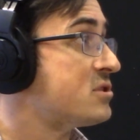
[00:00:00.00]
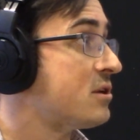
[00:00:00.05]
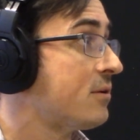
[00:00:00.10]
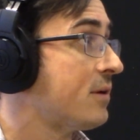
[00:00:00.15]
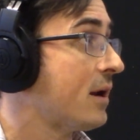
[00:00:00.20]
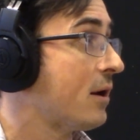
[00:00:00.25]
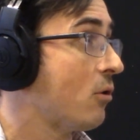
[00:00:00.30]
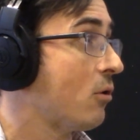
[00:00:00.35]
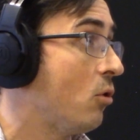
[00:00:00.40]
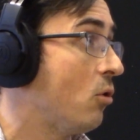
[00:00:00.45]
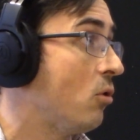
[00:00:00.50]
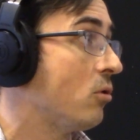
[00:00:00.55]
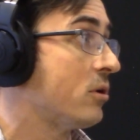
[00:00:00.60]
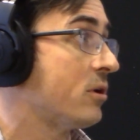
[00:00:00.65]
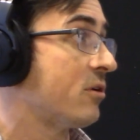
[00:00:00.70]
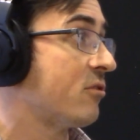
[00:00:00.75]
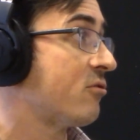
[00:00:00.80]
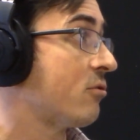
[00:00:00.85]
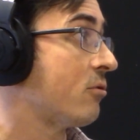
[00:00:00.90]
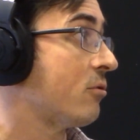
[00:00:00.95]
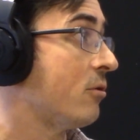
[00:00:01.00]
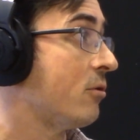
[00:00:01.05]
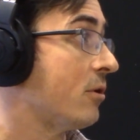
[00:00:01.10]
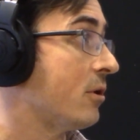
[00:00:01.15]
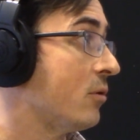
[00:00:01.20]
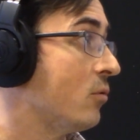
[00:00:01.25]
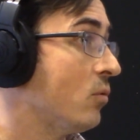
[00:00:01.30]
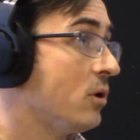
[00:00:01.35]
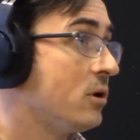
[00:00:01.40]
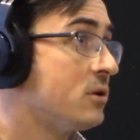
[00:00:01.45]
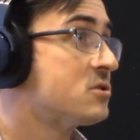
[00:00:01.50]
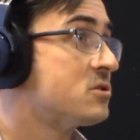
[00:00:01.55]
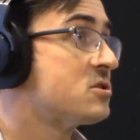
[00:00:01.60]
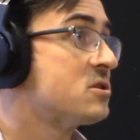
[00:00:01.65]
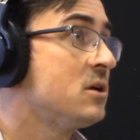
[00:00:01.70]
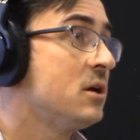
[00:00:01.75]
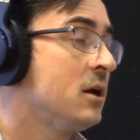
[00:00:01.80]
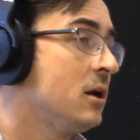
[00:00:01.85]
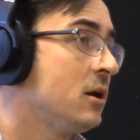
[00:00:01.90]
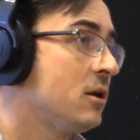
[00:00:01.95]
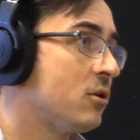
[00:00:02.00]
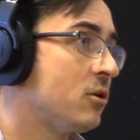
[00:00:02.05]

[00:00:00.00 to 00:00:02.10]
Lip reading: They're not all going to turn on at once. Yeah.